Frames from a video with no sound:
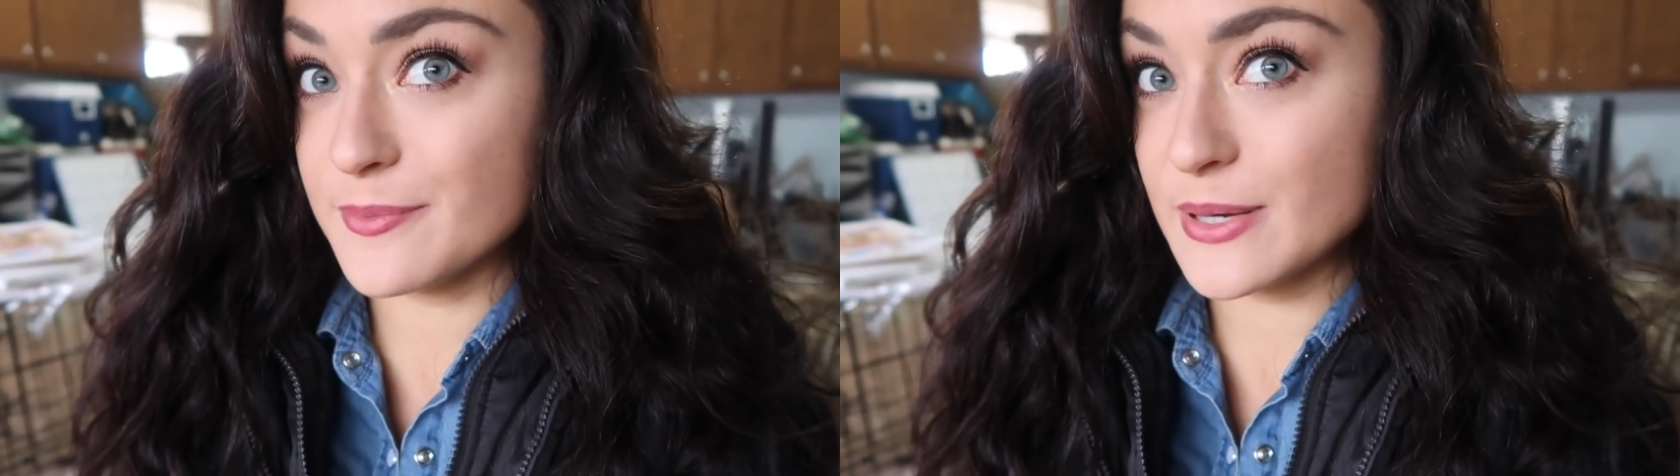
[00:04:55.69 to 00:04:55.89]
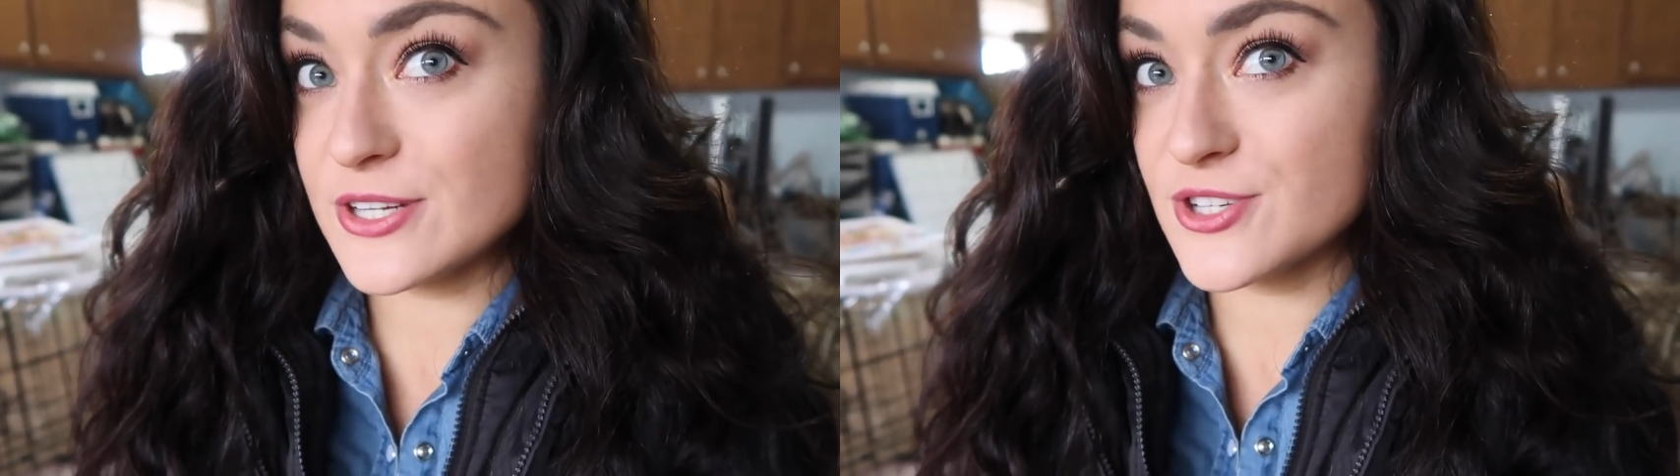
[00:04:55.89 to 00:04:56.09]

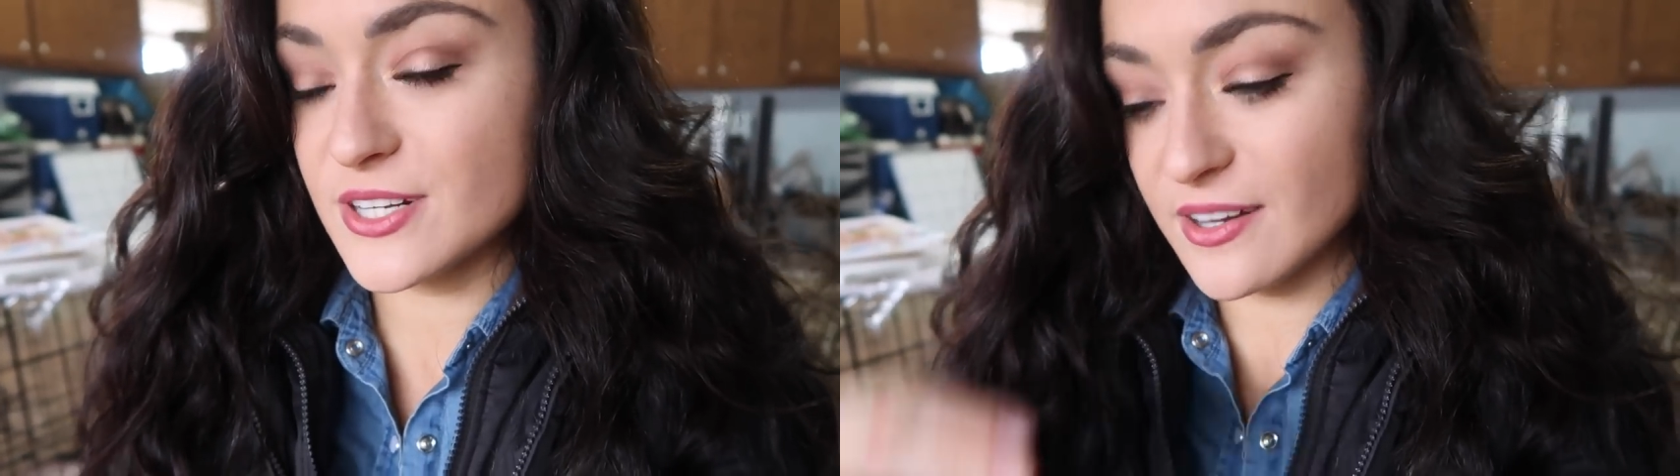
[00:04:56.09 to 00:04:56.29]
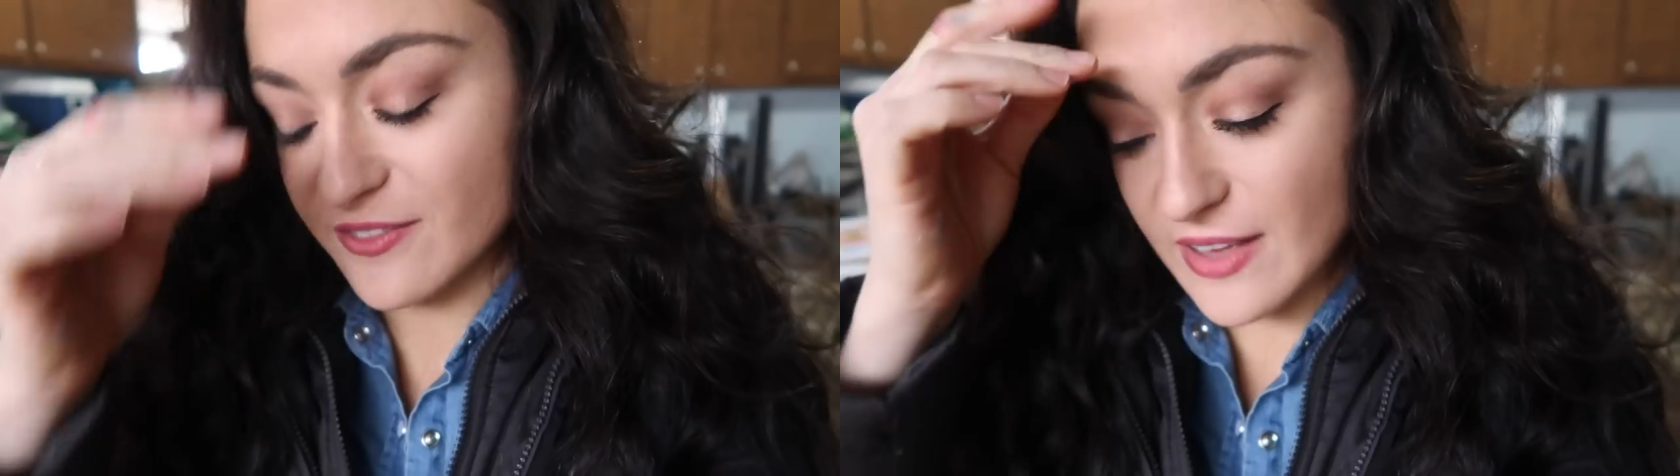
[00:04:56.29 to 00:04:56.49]
and
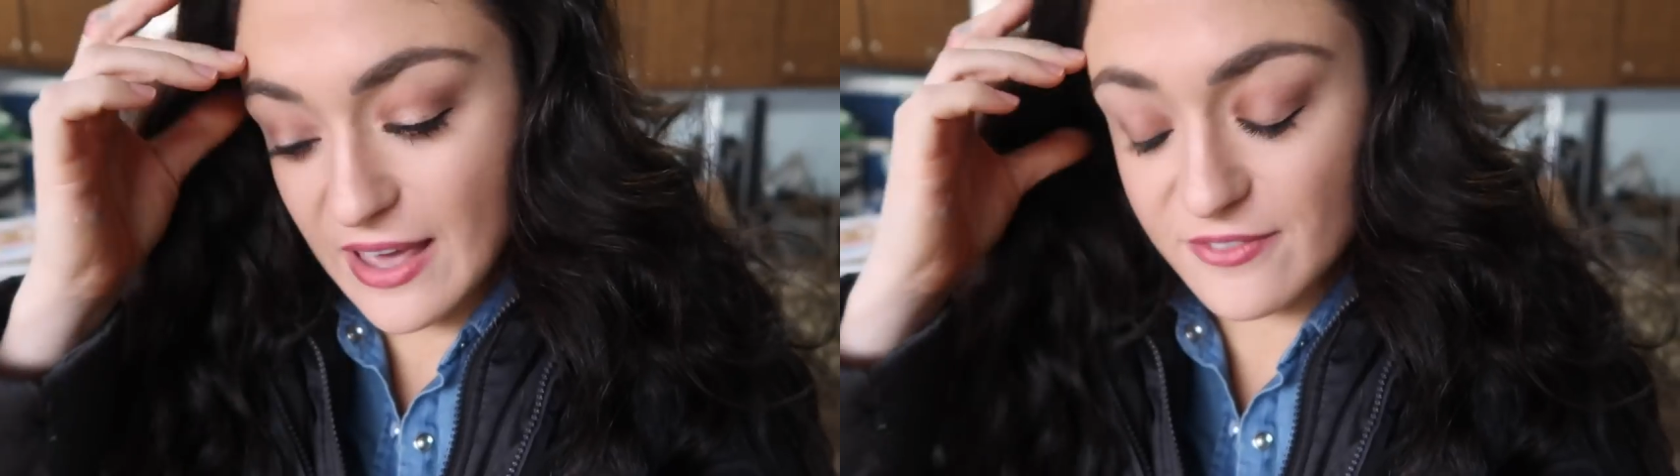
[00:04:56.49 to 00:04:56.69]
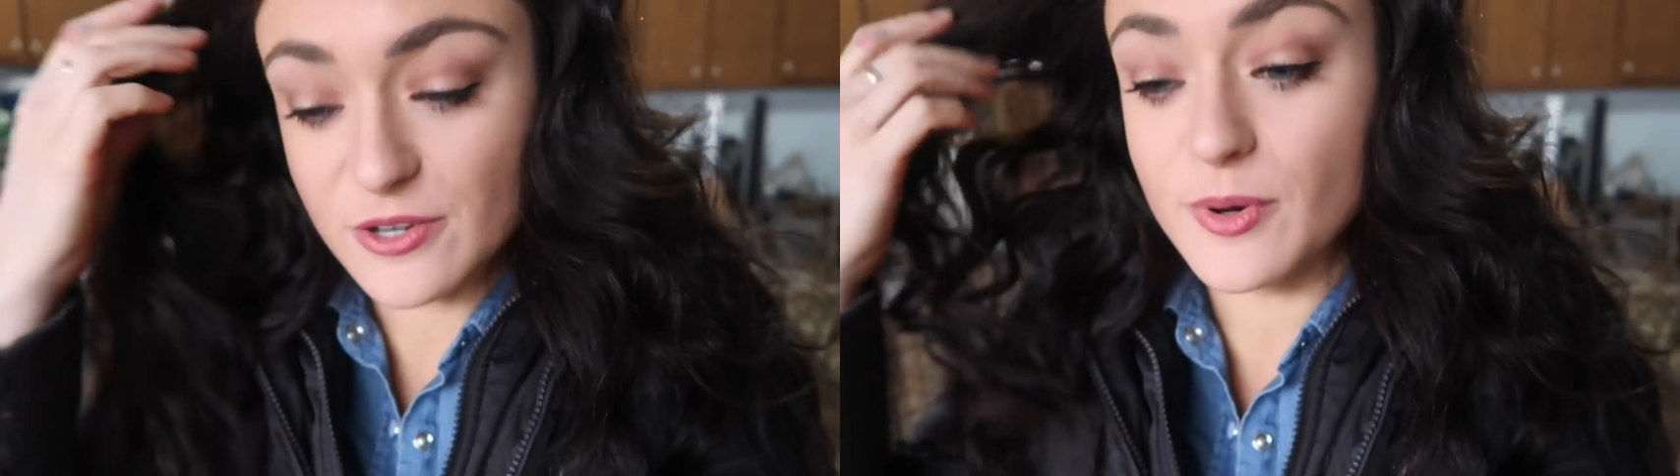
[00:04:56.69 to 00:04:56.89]
patient of
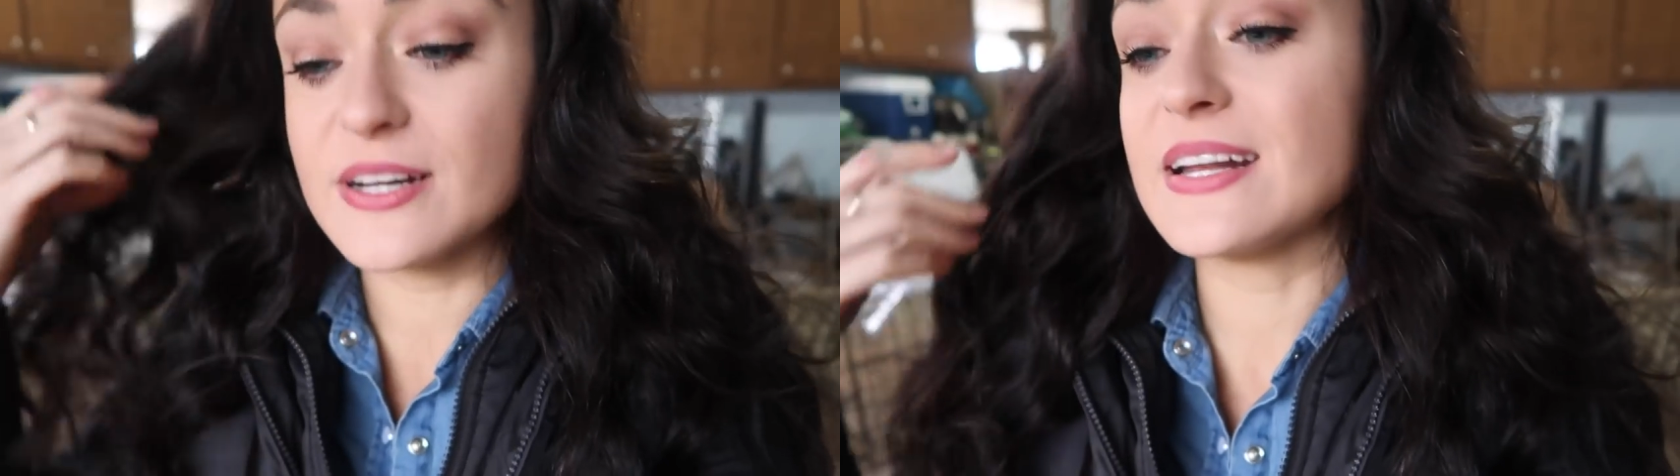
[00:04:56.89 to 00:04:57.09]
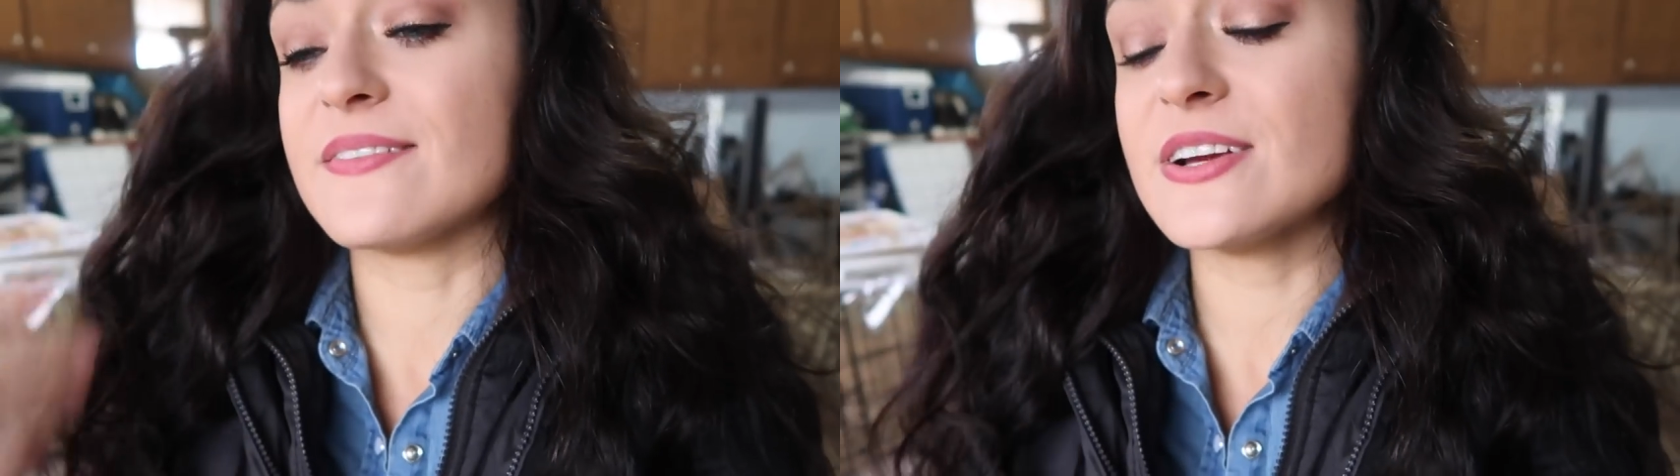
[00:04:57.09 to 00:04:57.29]
everyone and